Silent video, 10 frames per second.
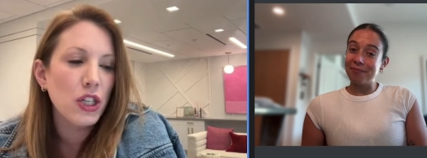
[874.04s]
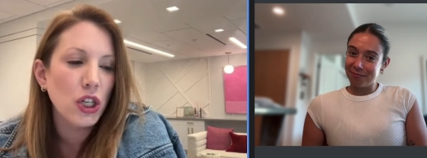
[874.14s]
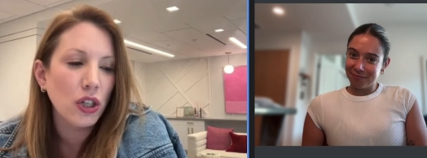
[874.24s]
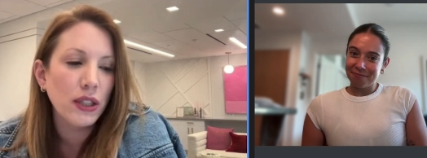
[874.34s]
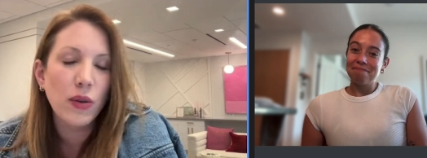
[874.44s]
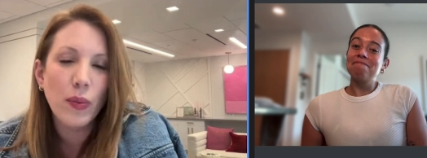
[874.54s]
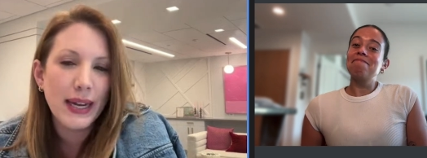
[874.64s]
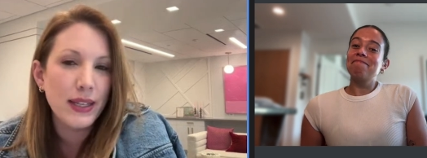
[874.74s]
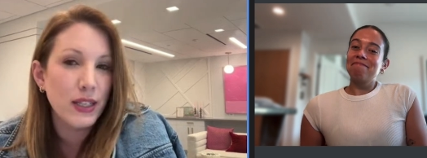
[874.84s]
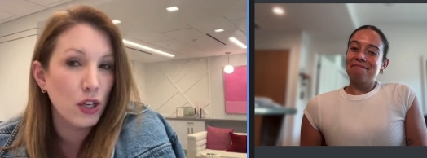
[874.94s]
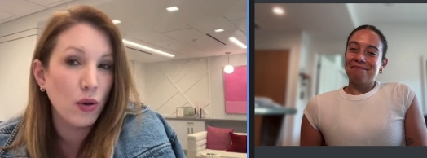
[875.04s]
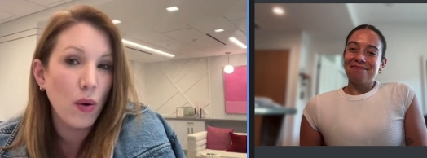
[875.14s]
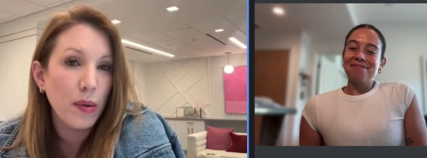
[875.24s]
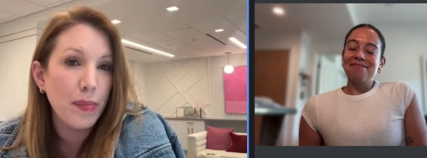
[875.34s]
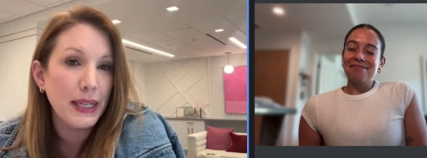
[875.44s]
Speaker 1: are certainly ways to
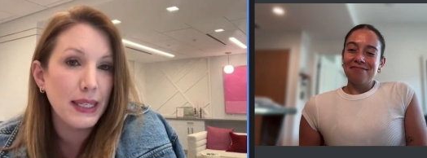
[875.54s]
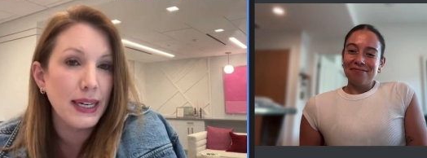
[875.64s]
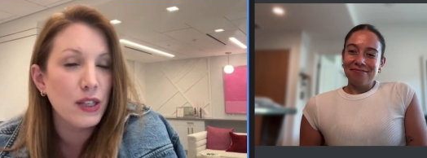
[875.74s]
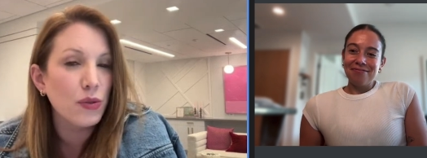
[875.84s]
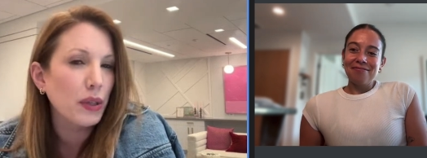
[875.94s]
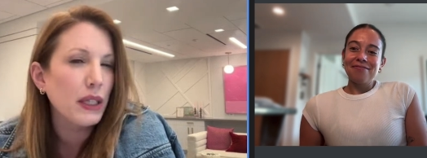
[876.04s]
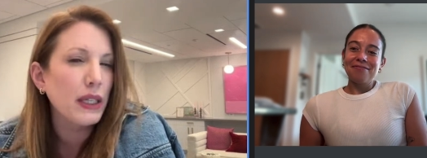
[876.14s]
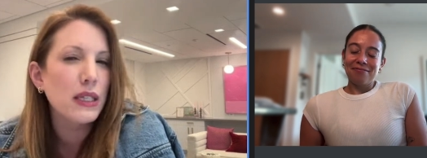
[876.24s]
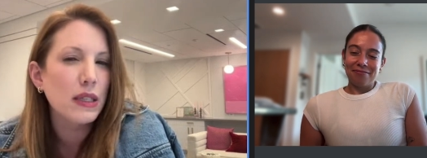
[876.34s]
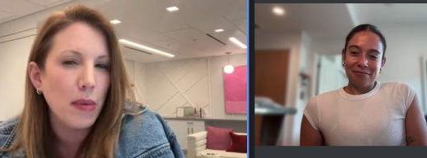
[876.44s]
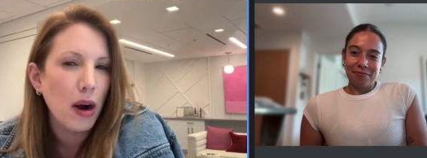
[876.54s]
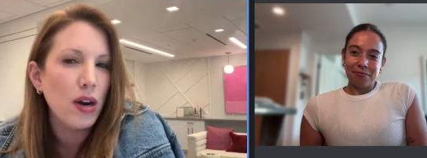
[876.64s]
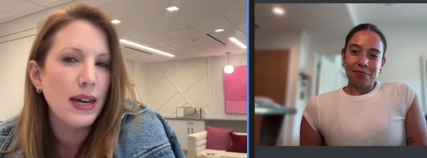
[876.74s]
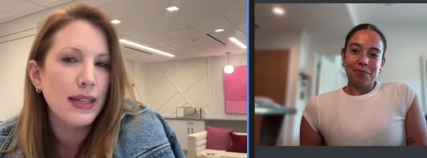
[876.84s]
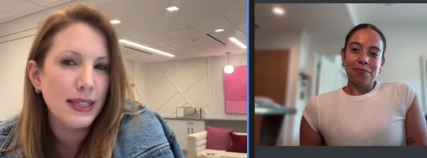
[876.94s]
grow a business really
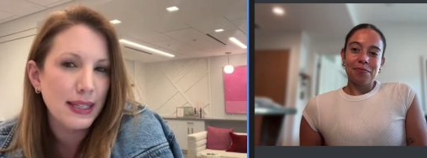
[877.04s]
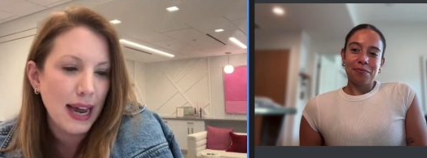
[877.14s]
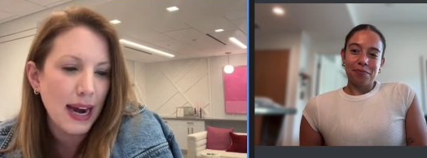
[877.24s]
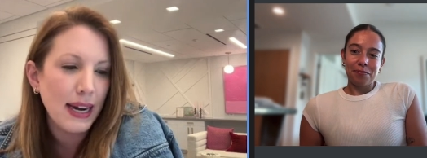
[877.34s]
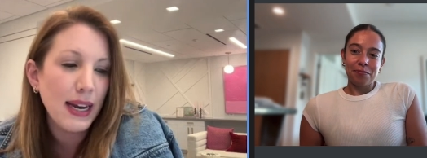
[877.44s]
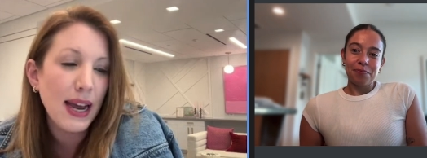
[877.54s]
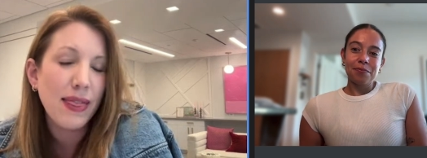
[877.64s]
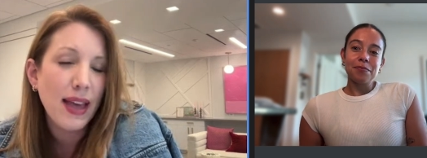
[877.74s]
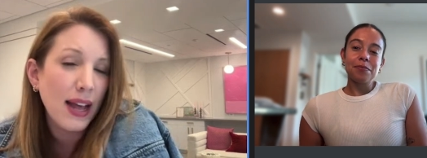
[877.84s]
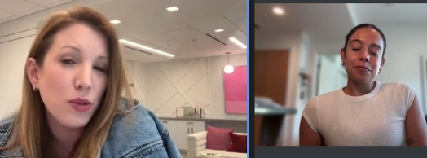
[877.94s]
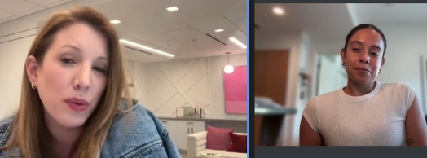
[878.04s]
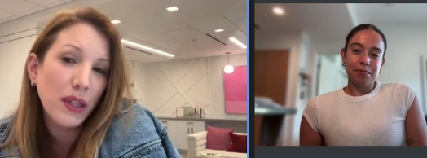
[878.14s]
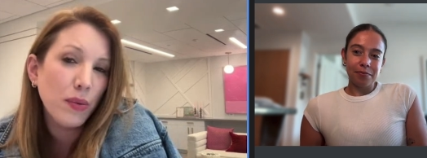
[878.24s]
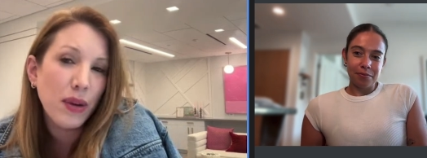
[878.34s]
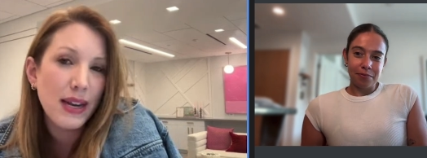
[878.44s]
smart and steady. And that's
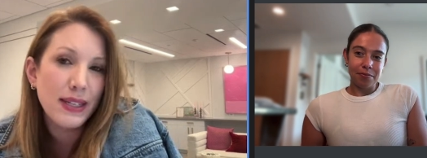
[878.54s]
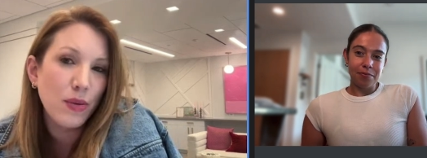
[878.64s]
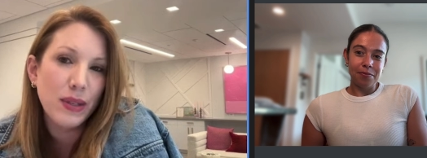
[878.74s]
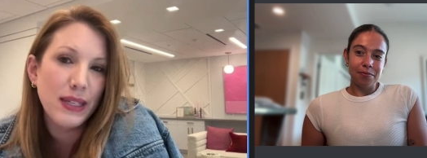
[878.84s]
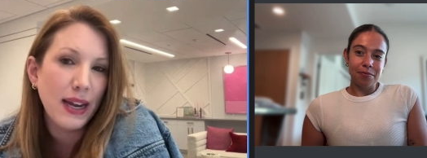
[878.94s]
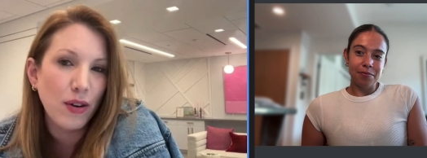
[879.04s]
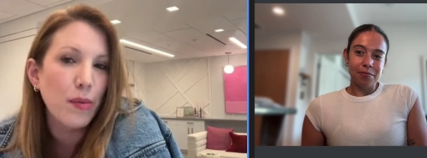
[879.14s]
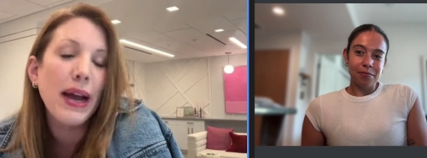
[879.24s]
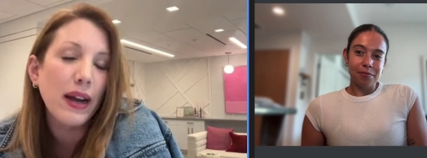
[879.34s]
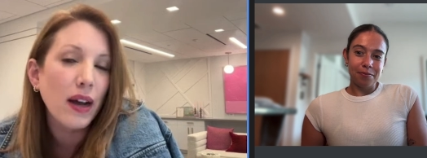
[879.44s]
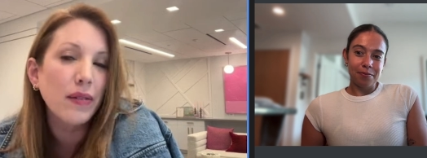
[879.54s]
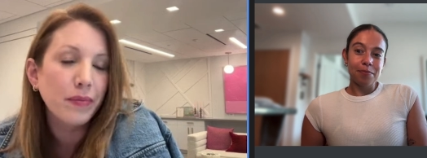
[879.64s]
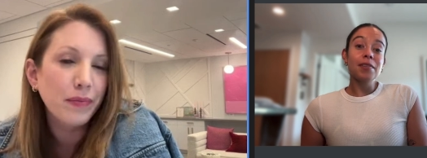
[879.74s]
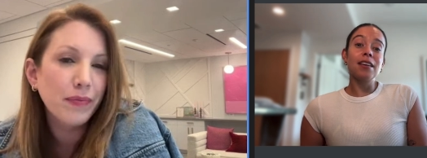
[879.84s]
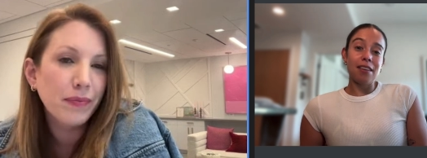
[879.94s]
really what I did with Dana Rebecca.
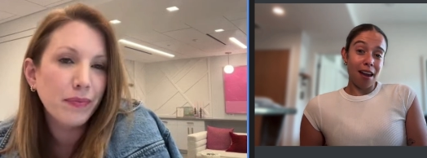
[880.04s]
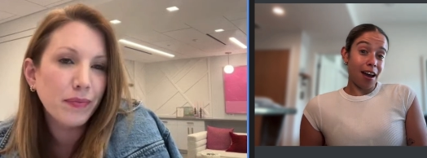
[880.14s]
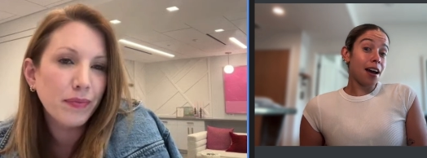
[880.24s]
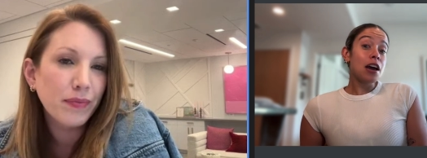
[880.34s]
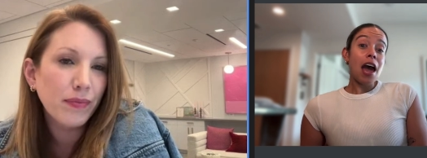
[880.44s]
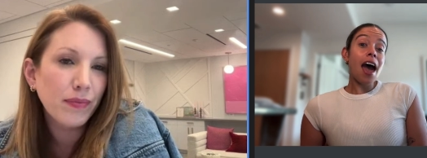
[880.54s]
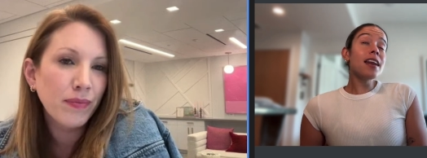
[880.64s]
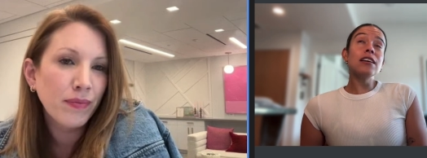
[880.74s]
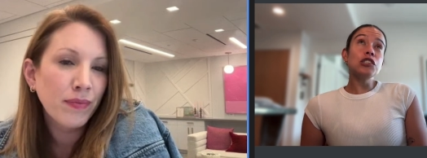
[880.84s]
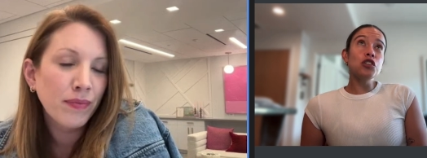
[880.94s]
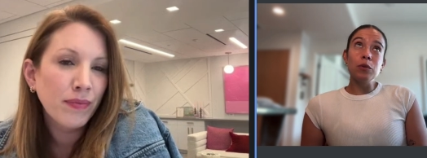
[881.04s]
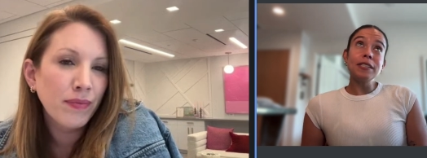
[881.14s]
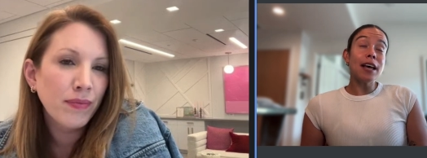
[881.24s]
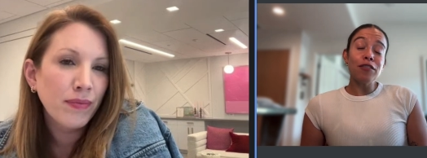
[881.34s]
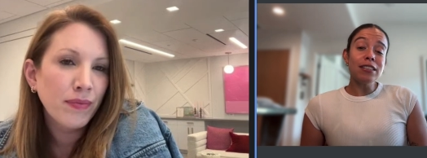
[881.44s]
Speaker 2: Yeah. And so
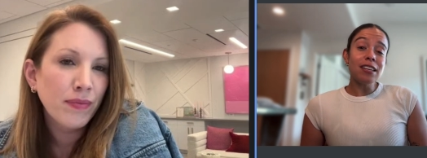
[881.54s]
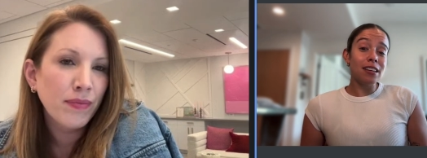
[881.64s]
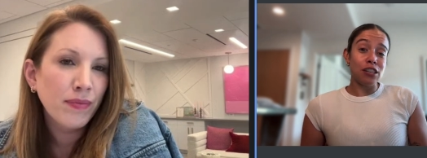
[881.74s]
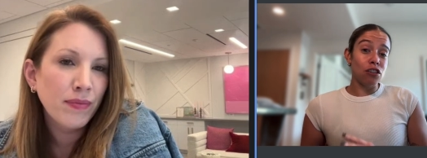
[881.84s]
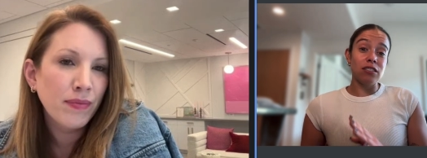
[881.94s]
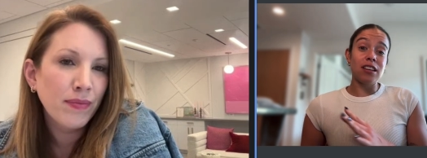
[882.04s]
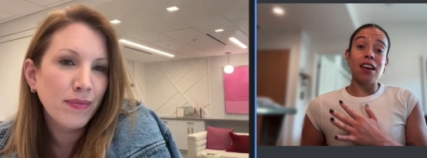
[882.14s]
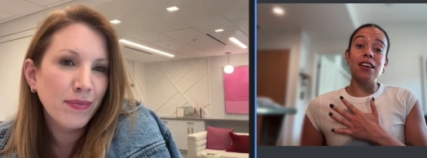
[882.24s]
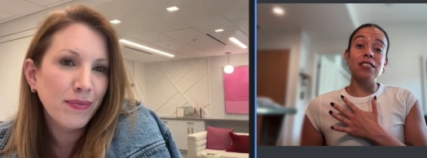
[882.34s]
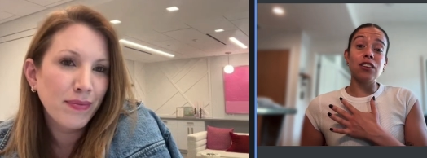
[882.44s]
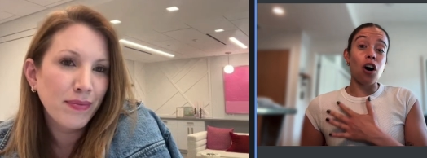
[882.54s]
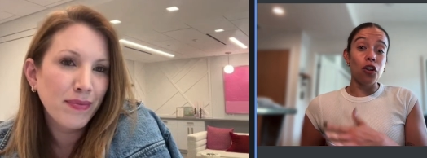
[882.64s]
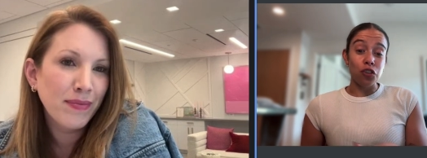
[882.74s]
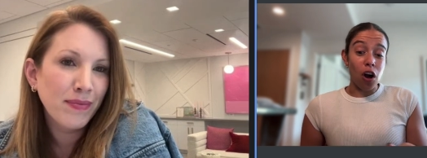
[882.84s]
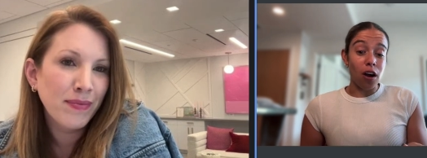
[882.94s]
17 years is a
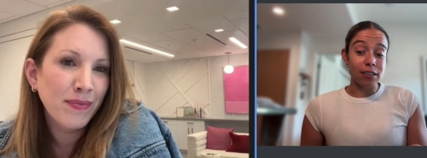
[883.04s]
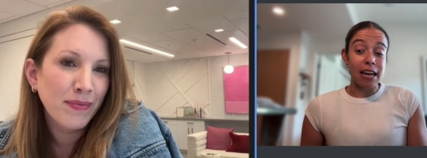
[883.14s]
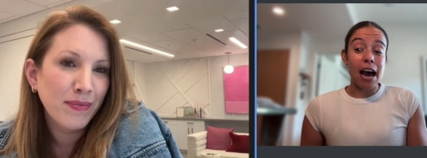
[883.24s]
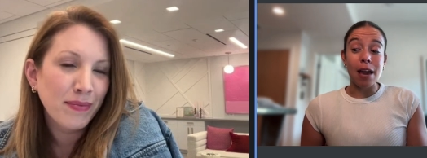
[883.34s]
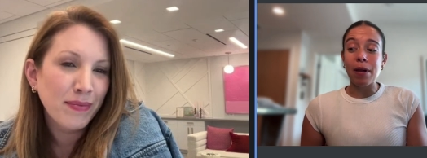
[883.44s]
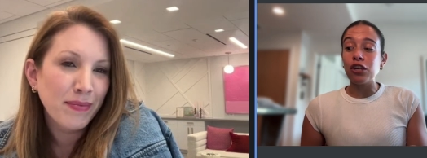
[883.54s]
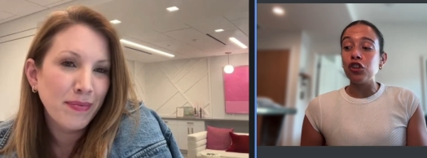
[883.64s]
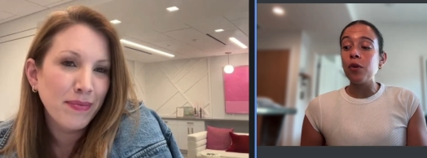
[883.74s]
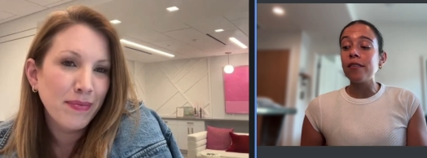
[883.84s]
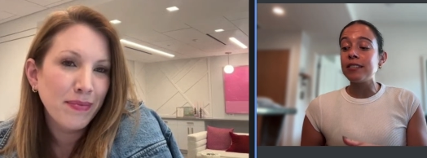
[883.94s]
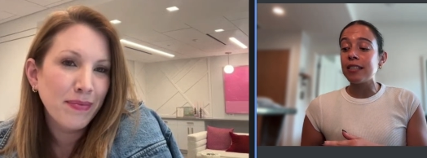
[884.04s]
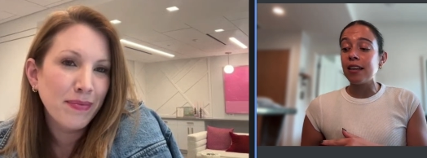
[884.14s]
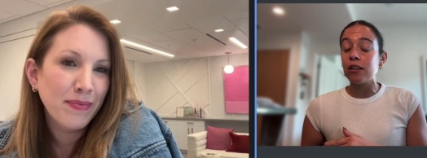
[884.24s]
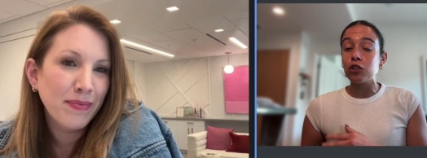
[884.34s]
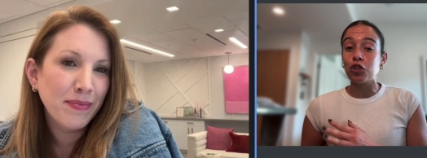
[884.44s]
long time, and you have
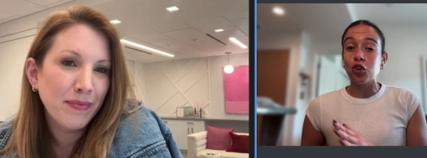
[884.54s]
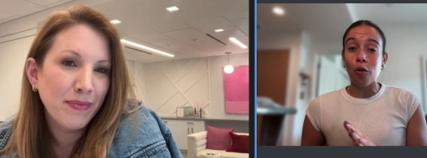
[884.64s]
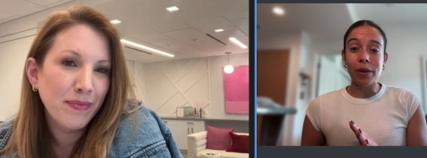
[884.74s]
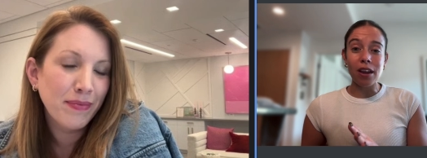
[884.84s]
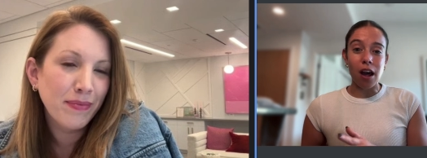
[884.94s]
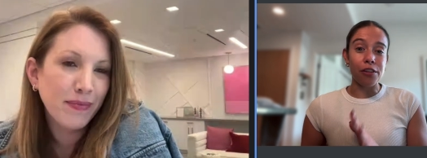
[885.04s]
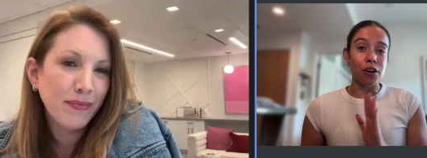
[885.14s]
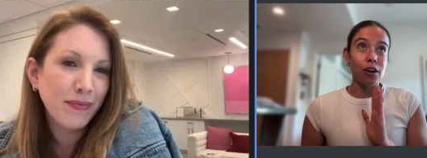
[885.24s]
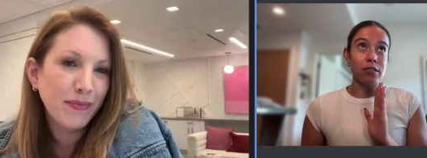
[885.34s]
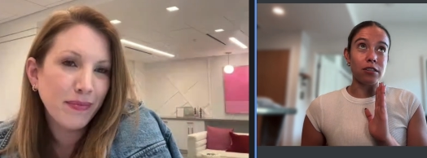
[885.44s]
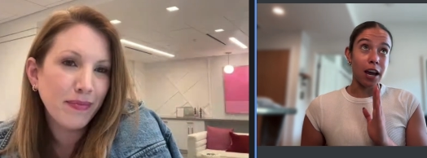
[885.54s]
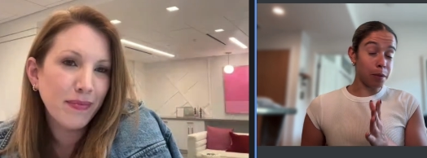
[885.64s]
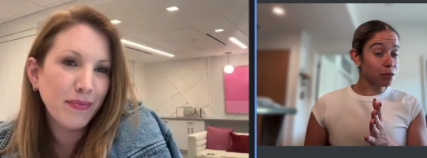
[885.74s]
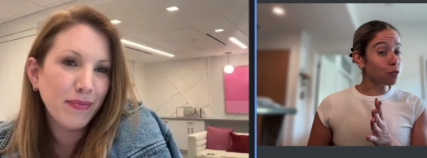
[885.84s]
seen so many other types